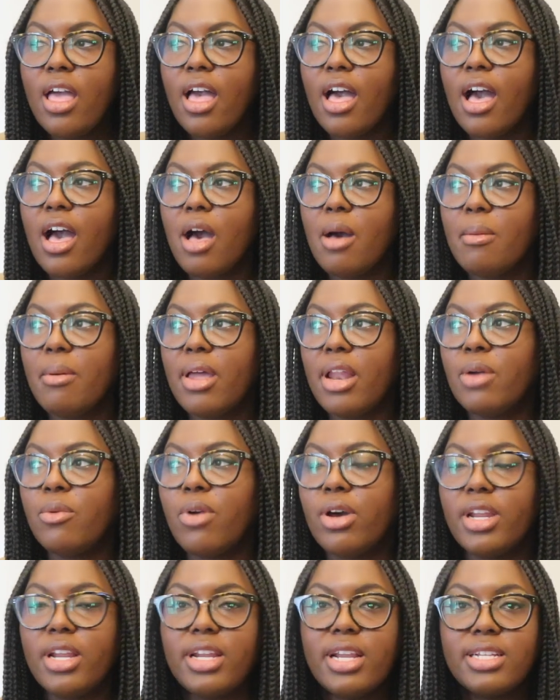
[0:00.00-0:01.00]
um, and I
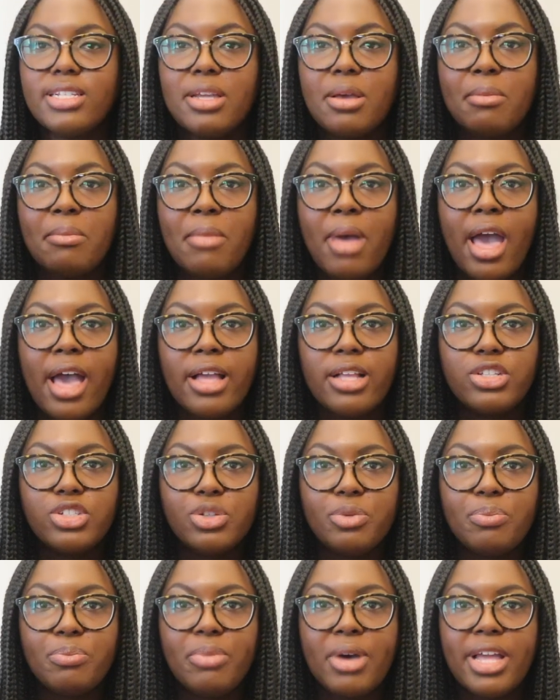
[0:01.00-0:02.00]
wanted it to
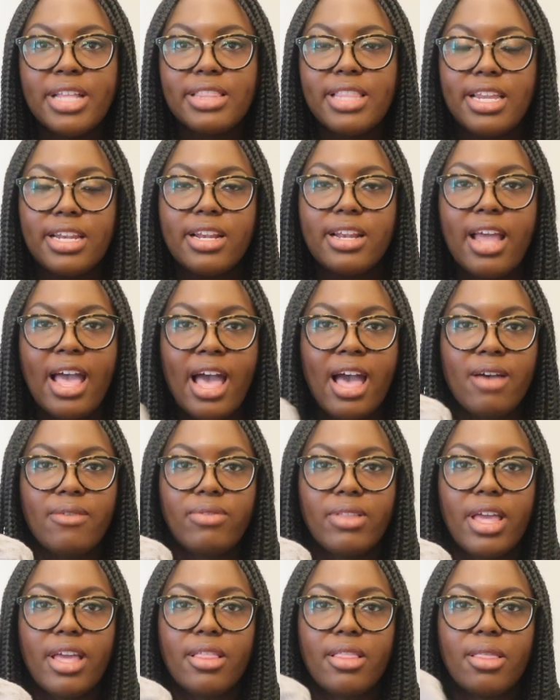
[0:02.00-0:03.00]
match but they didn't have
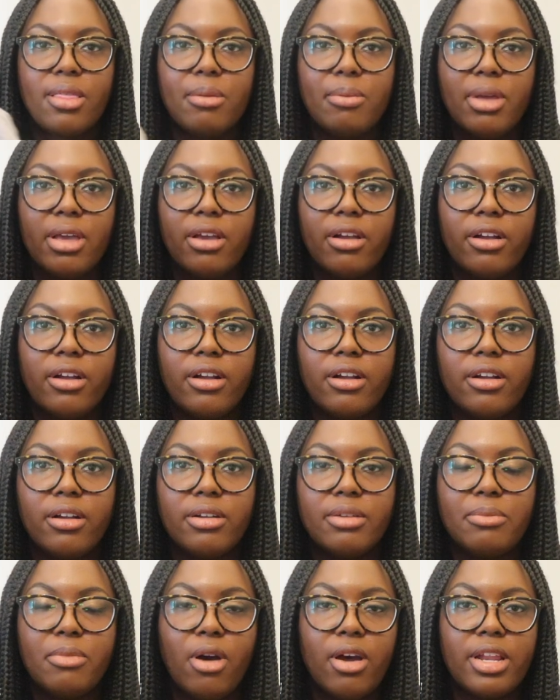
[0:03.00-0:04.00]
like the
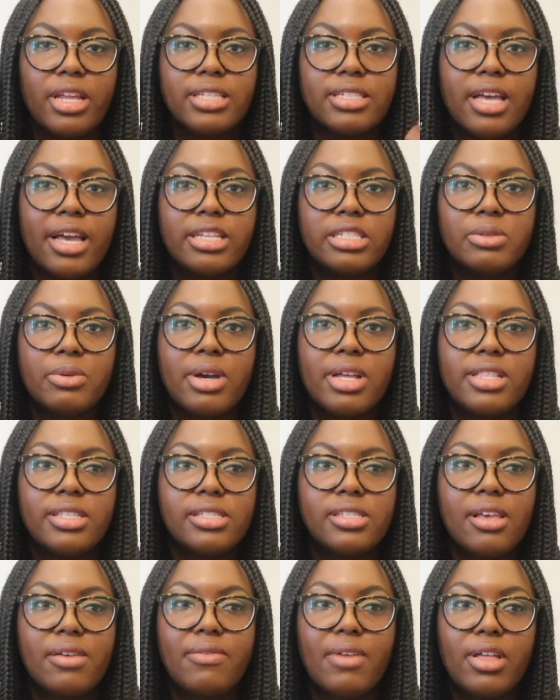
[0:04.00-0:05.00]
bigger body size
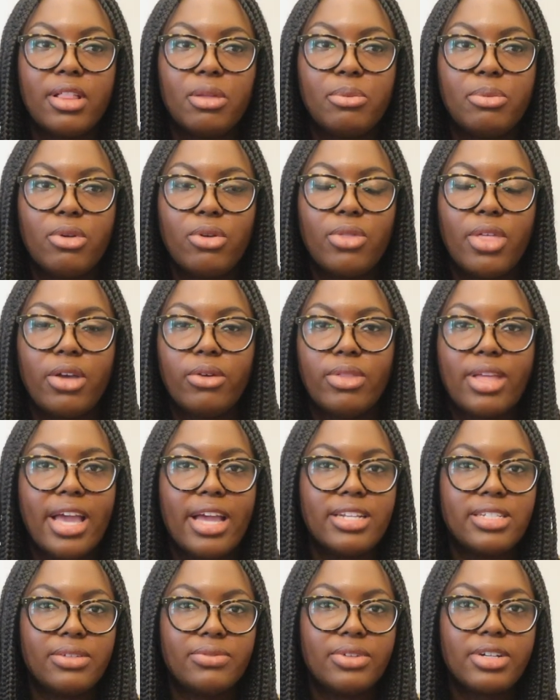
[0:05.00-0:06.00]
ones available. They only
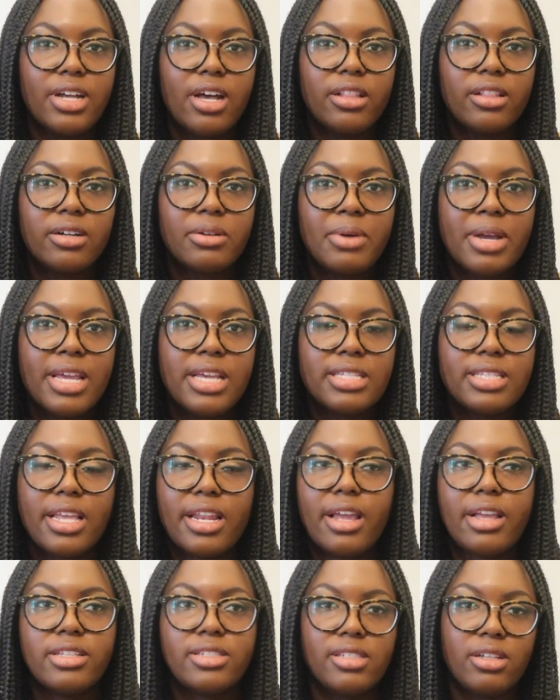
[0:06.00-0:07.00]
had different colorways and
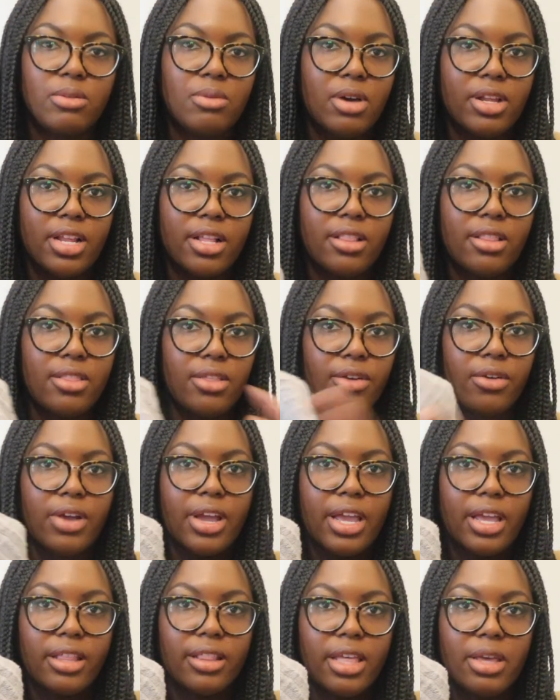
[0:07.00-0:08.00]
I still wanted the
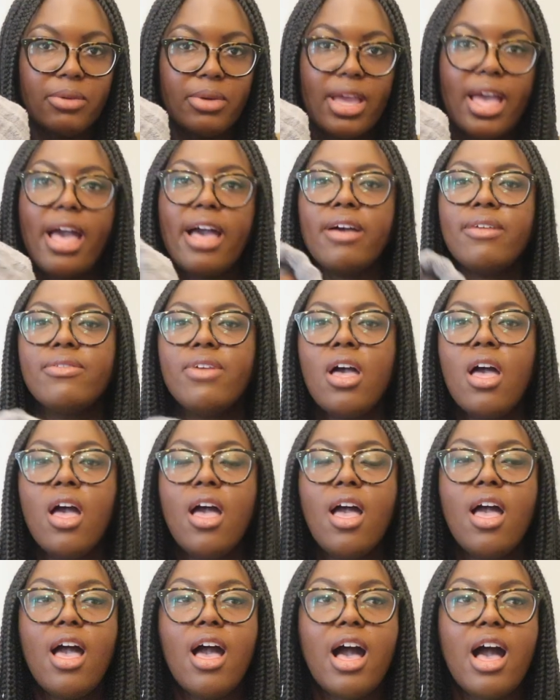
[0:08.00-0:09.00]
gray like we have.
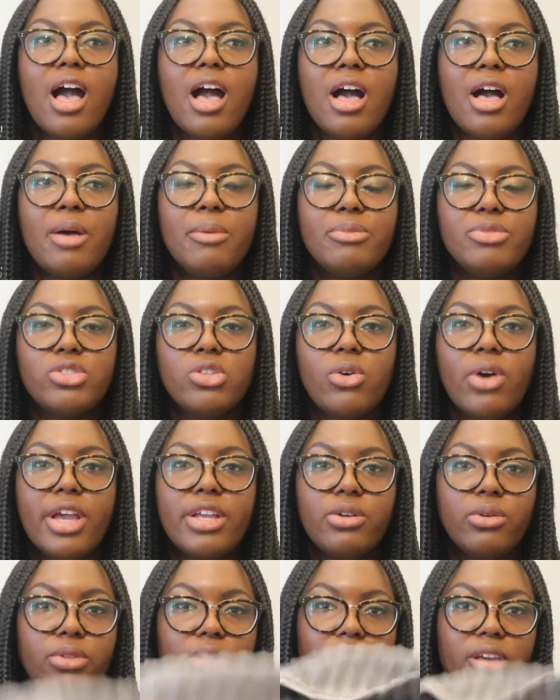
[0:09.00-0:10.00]
Um, so
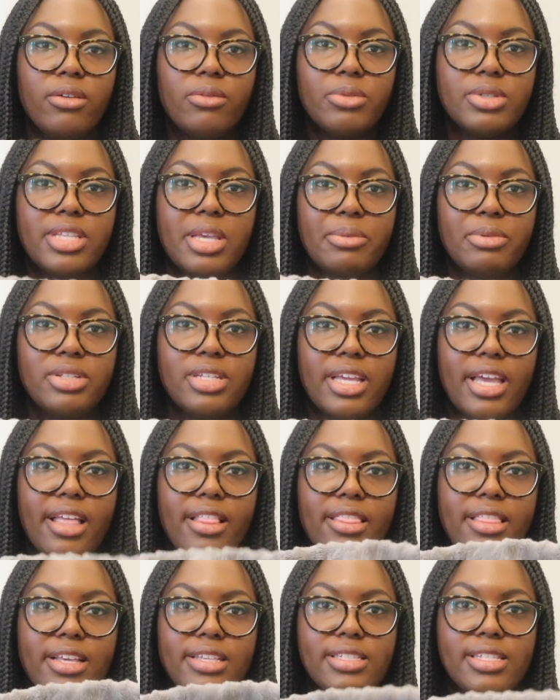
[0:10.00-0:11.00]
I only was able to
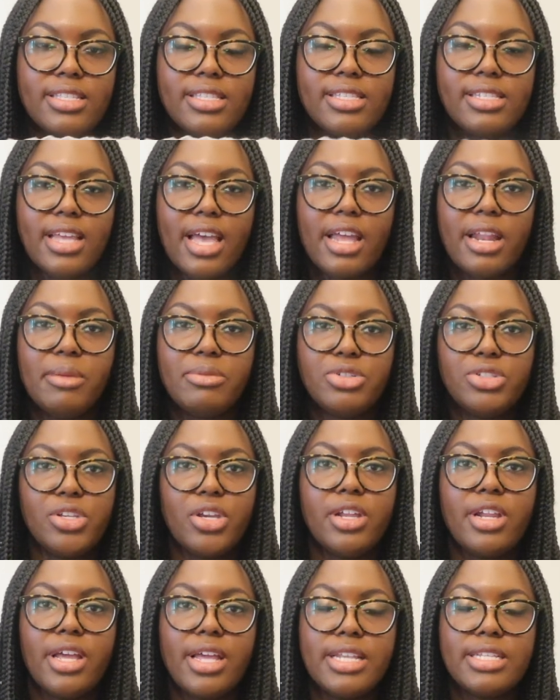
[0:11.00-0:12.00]
get this instead. I'm just
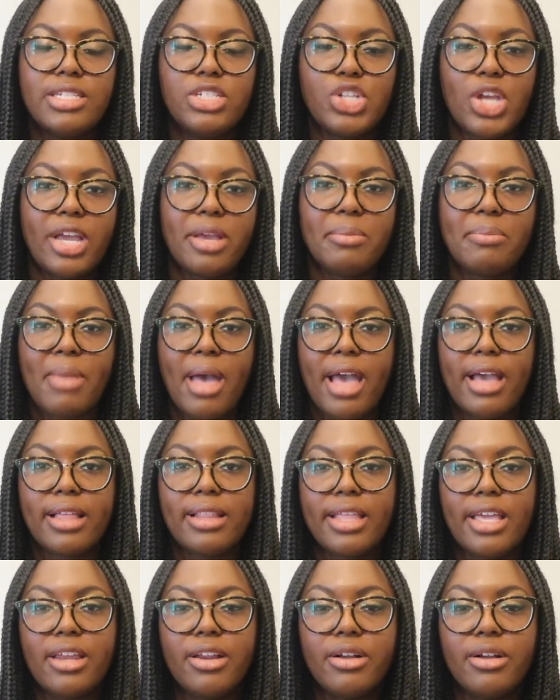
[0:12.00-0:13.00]
gonna check back
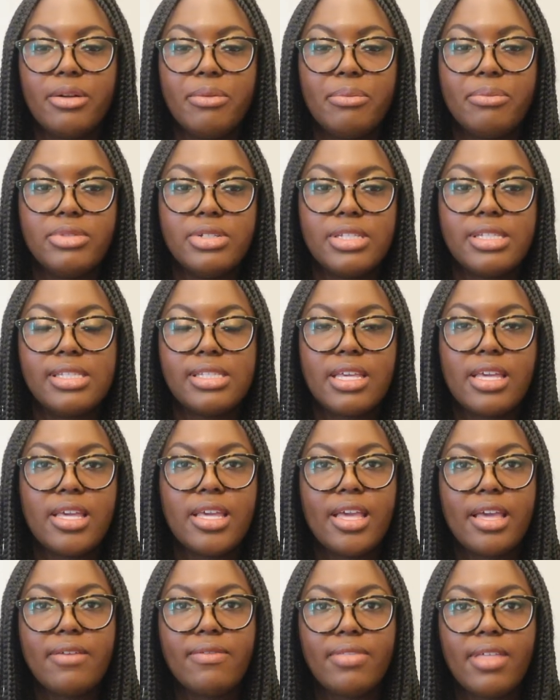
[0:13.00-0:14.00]
later to
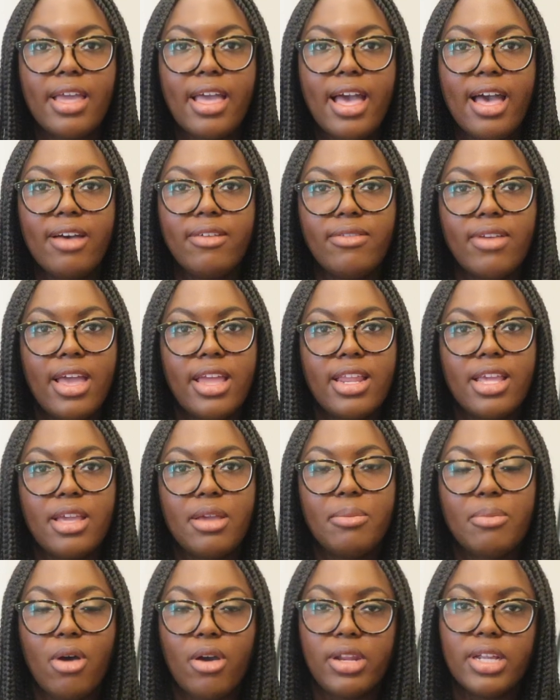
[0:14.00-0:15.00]
see if they have
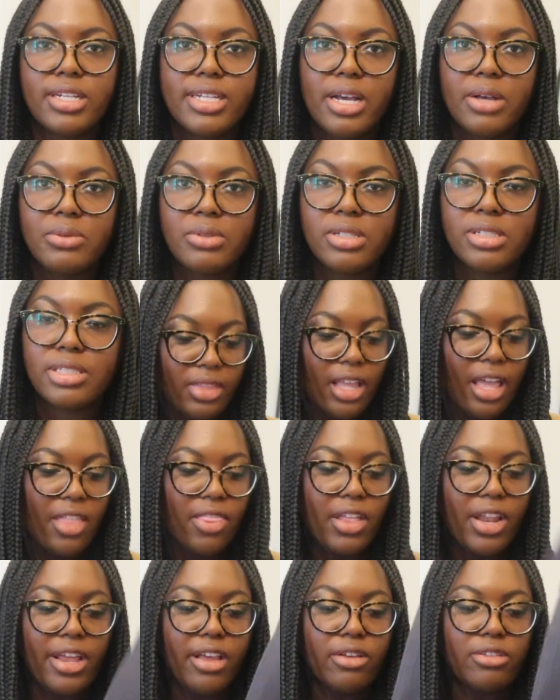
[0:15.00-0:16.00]
any body towels. And
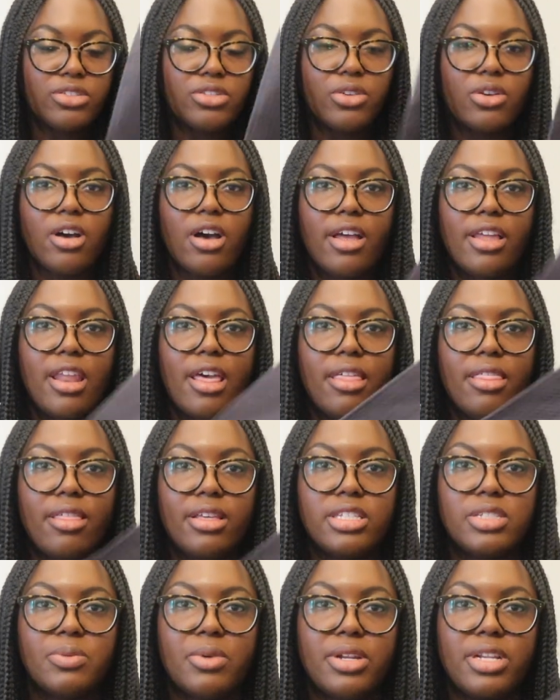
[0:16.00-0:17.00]
then I also got
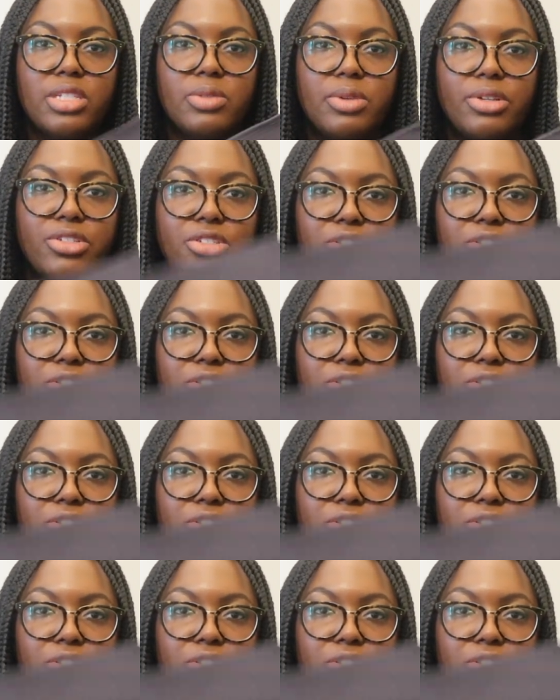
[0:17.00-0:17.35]
this one as well